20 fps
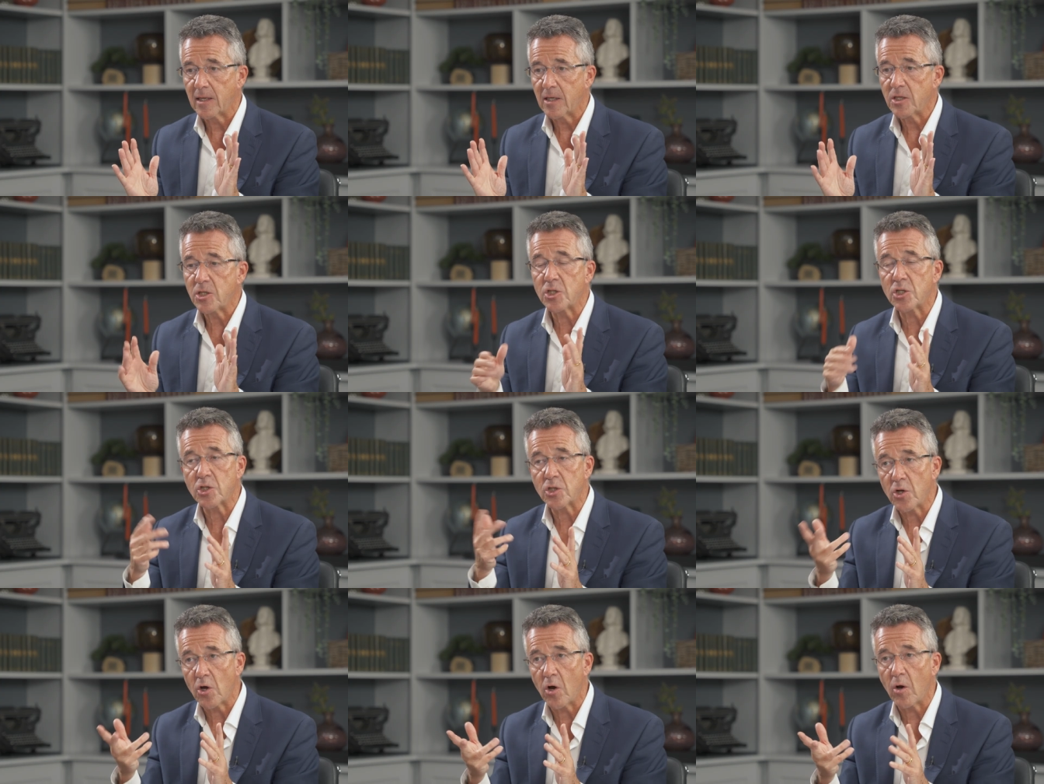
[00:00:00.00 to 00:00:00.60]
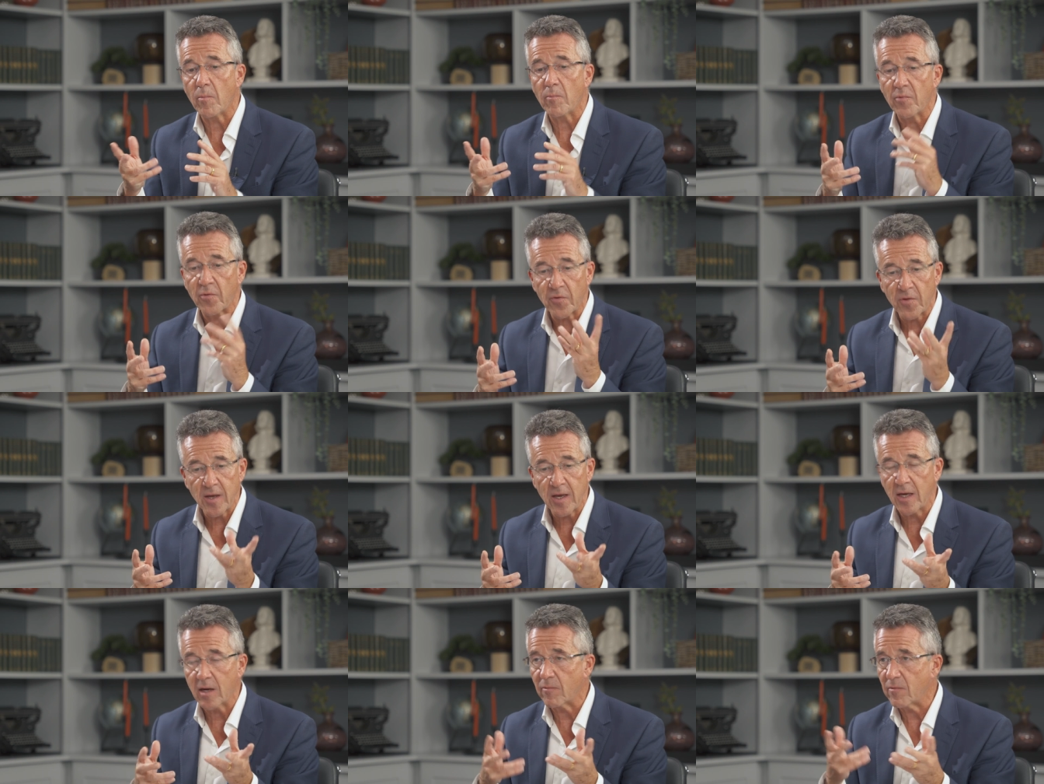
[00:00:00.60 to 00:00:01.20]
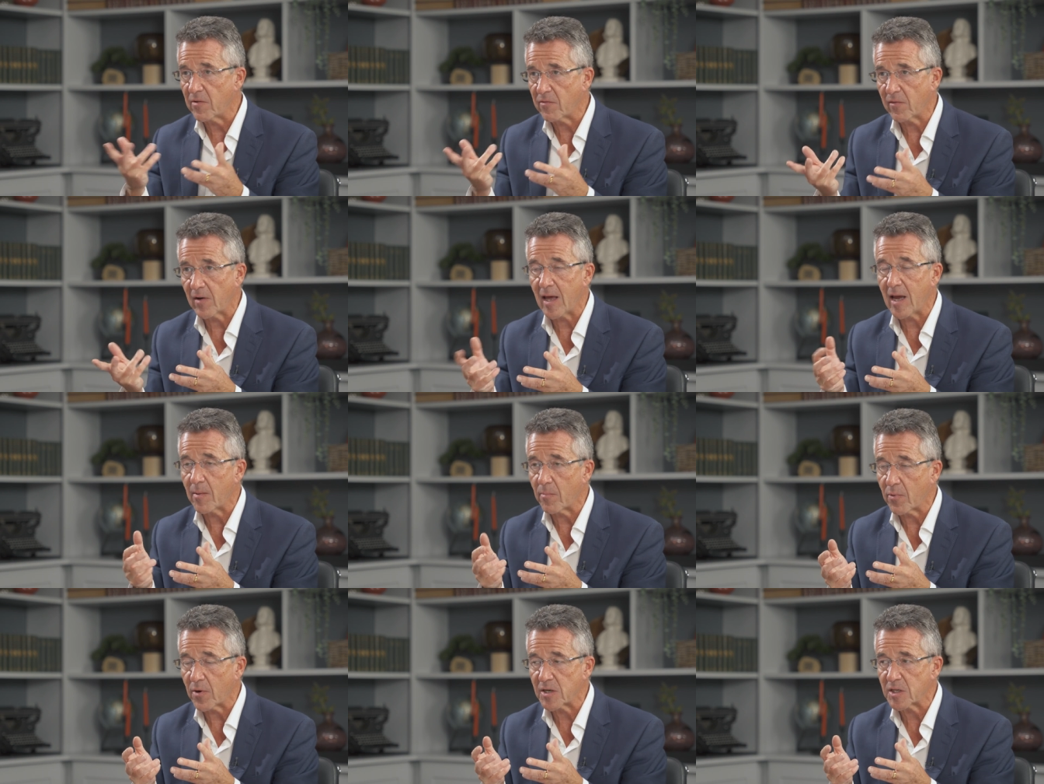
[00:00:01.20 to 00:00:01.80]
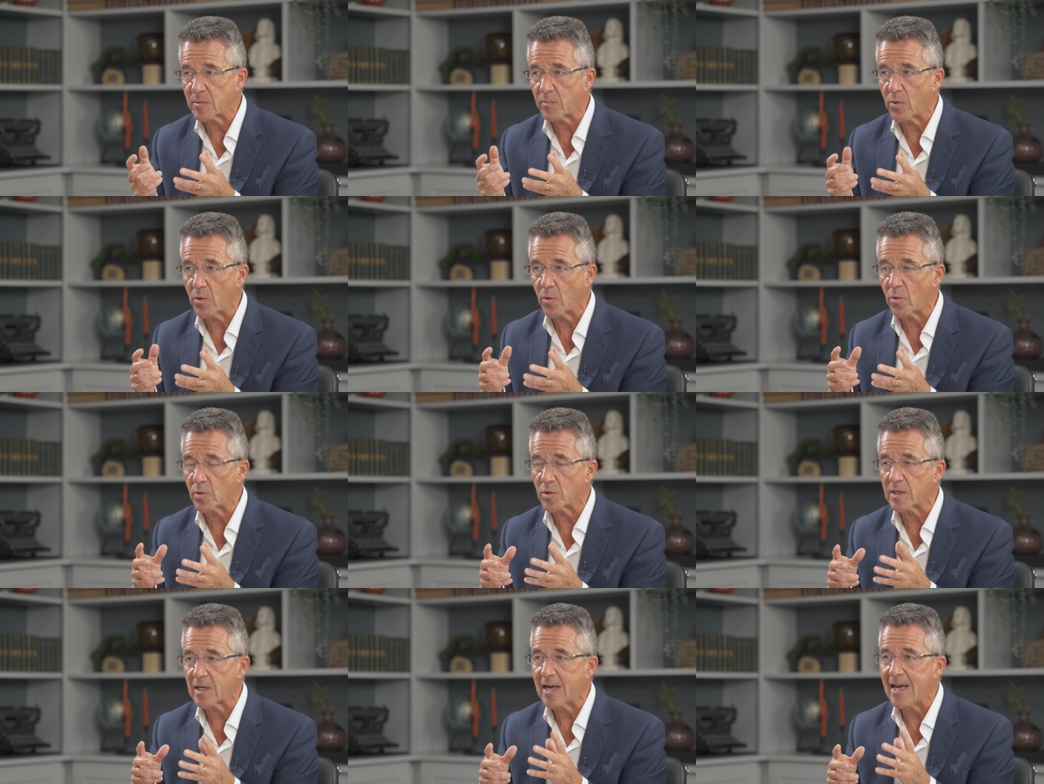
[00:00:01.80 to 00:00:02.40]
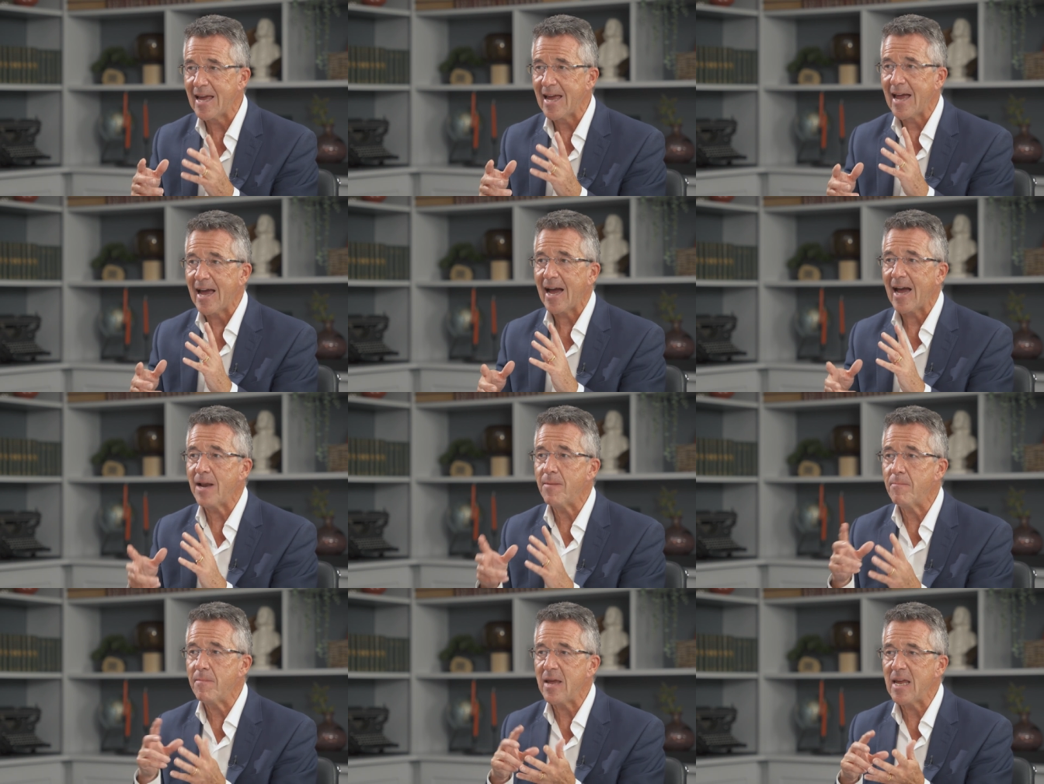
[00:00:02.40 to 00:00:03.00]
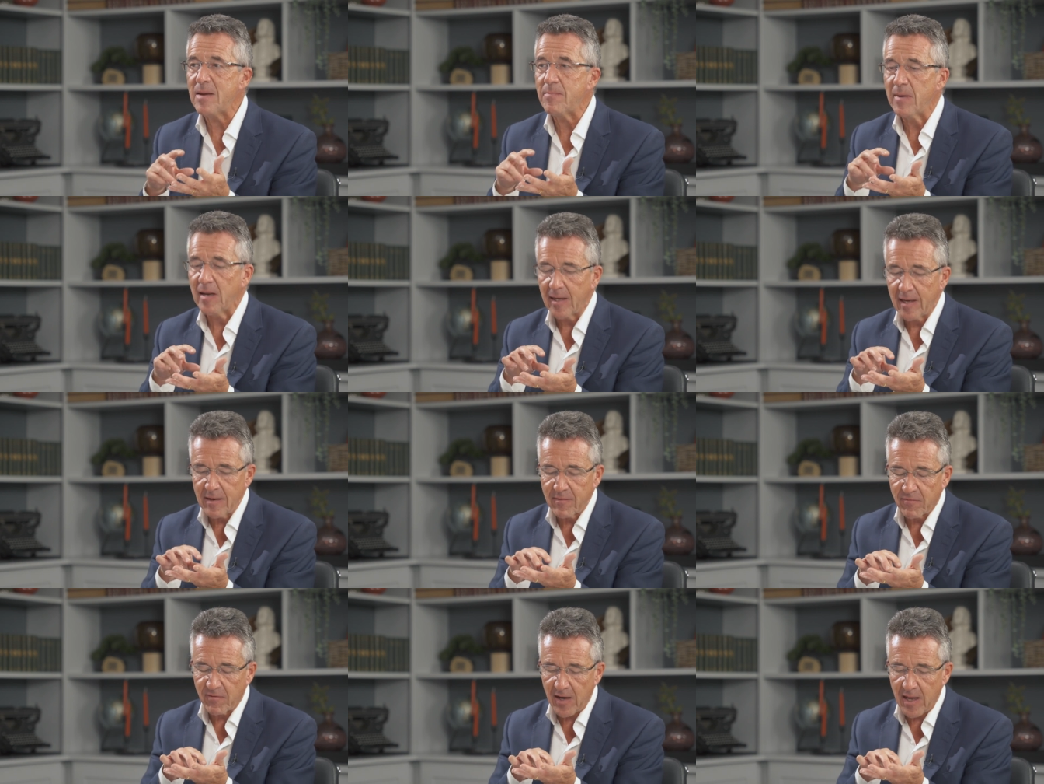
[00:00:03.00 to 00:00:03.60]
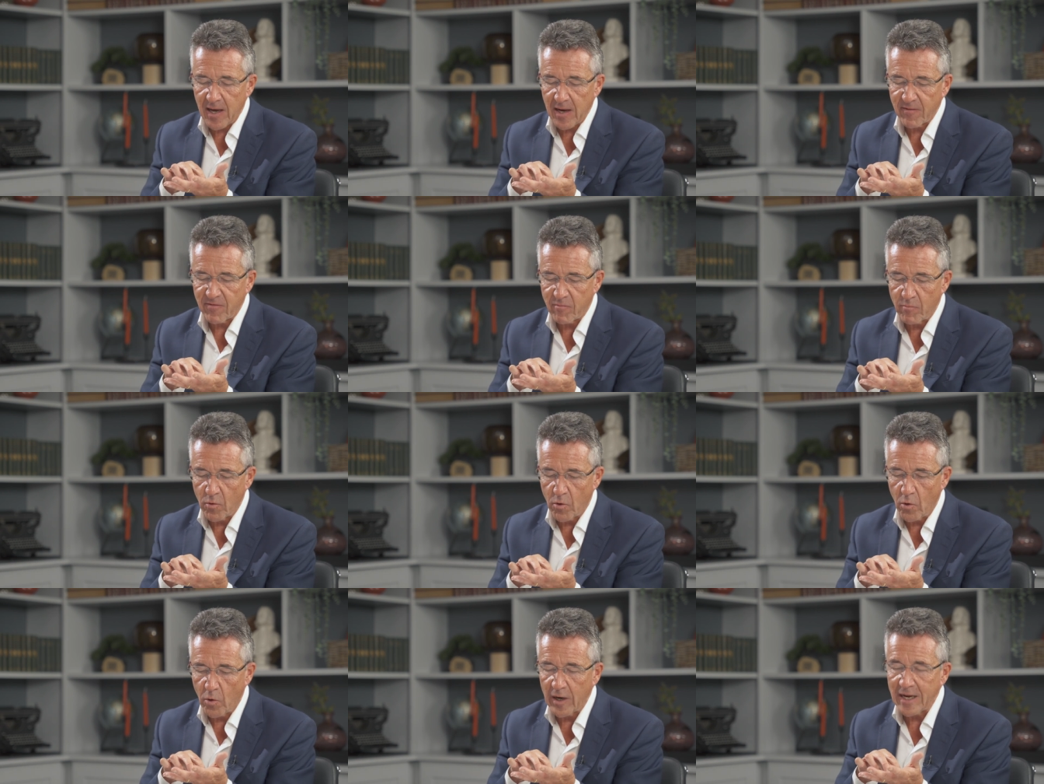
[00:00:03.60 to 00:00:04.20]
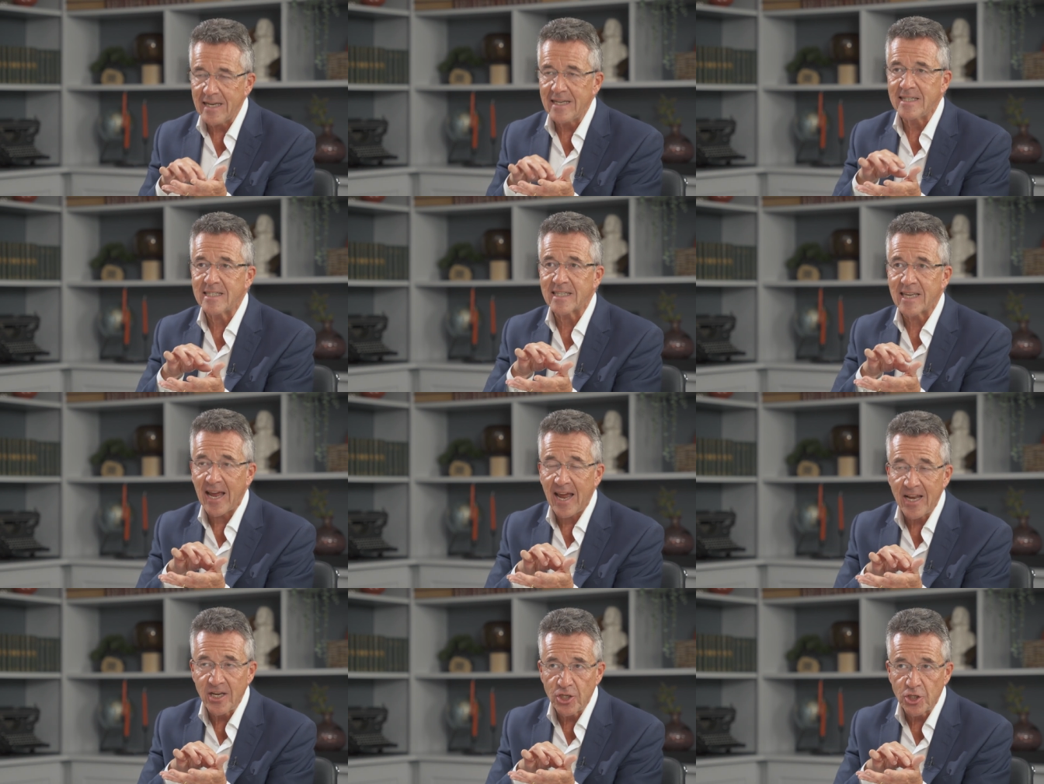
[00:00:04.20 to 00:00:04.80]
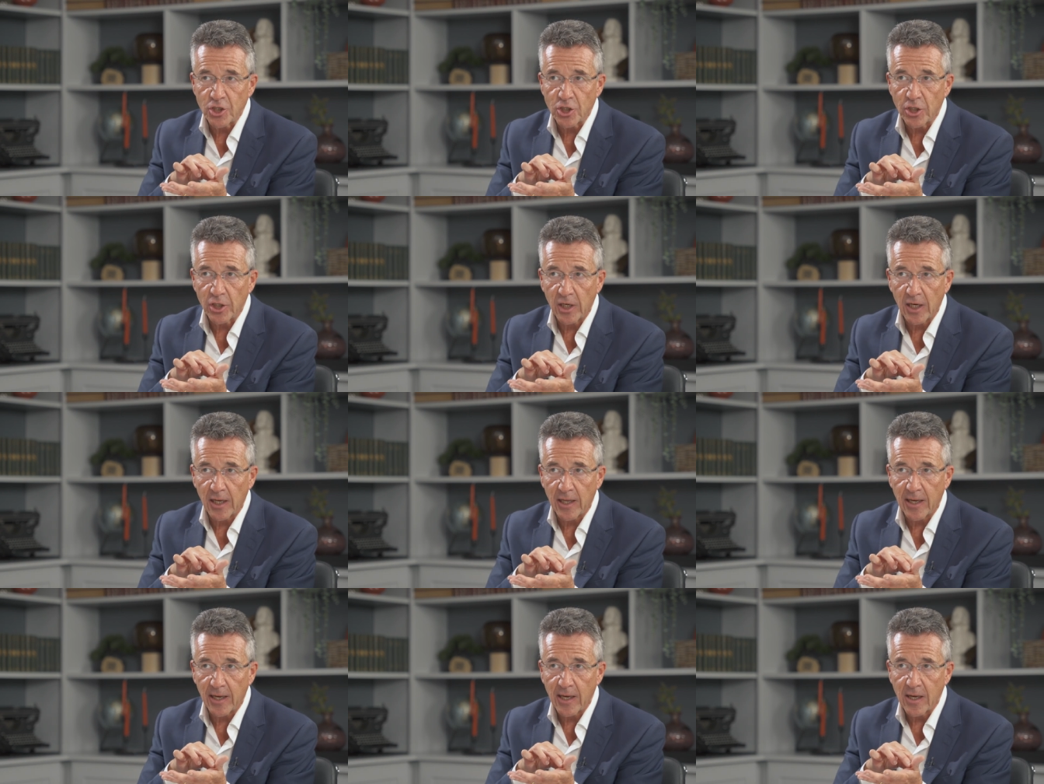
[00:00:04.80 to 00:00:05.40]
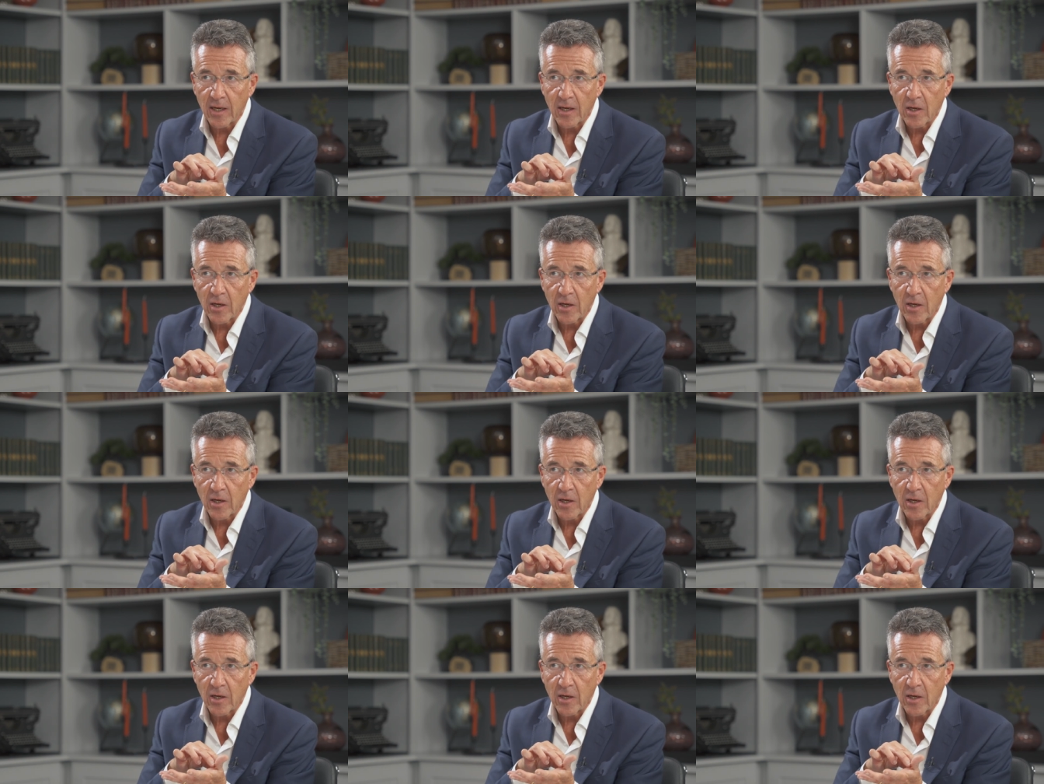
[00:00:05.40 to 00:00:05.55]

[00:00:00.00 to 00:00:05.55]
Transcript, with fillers: stop, think, reflect, press pause, and maybe live life more intentionally